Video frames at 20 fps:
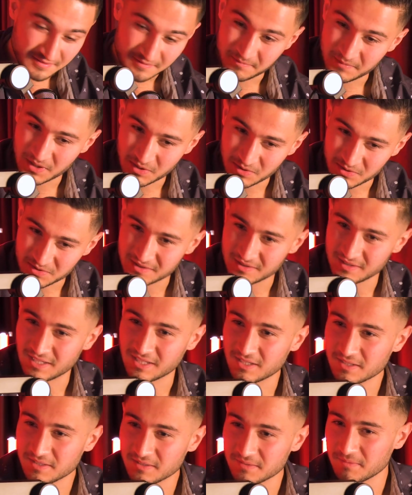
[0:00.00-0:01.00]
because
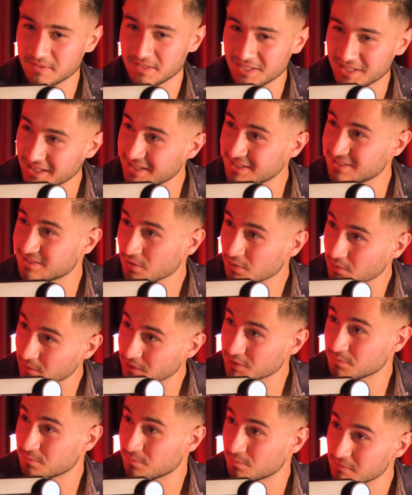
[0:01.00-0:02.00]
like gigs
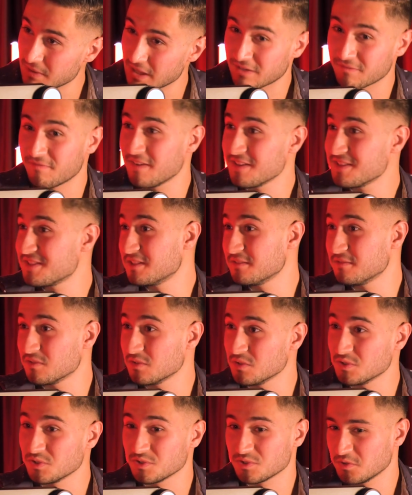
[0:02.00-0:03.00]
always, like
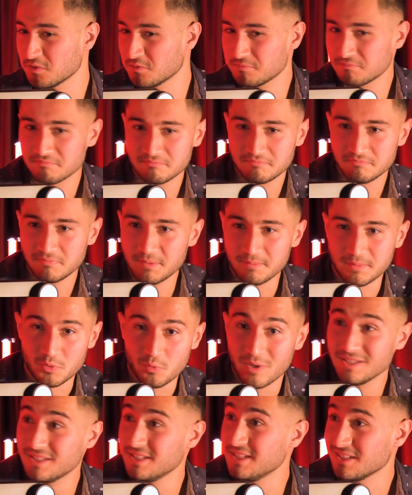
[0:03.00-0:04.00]
festivals or maybe
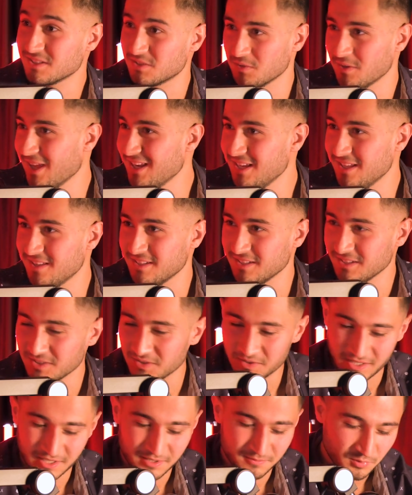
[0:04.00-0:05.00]
weddings or anything,
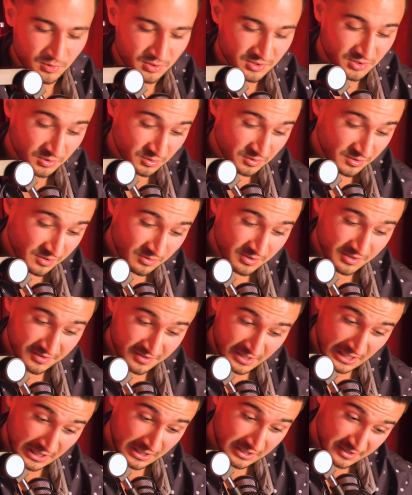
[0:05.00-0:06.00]
get booked. So you look in the
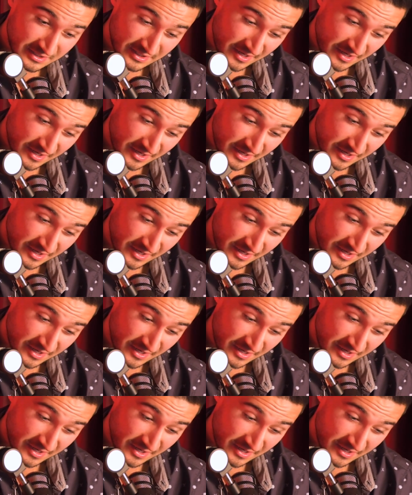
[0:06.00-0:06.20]
calendar,